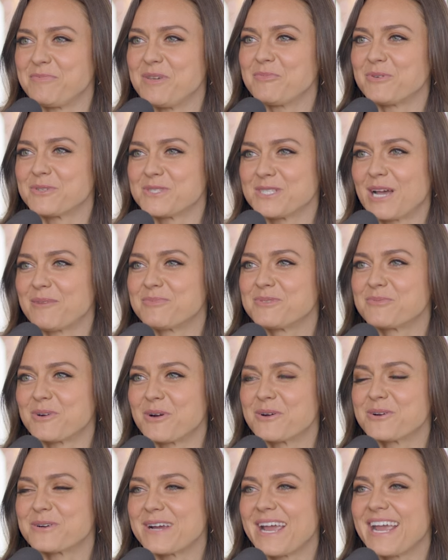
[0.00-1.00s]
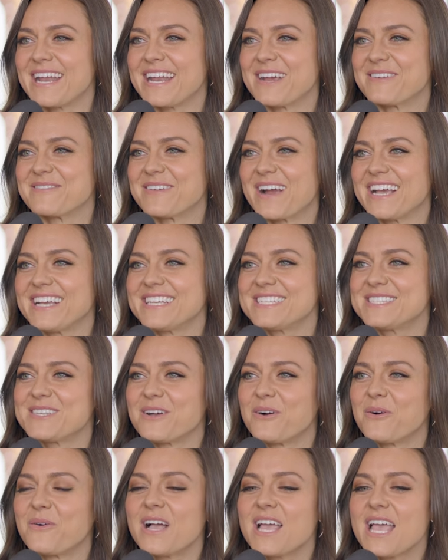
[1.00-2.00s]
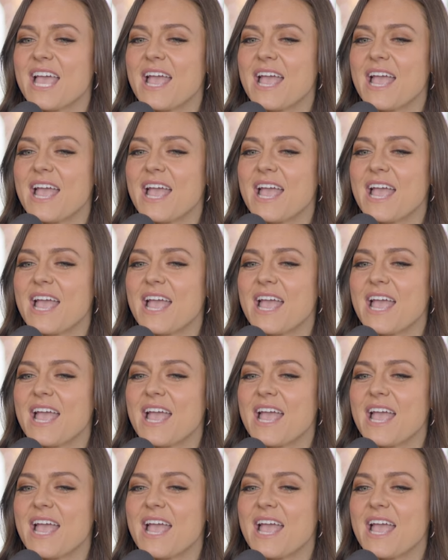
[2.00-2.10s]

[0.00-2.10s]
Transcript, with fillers: people stopped procreating, right? So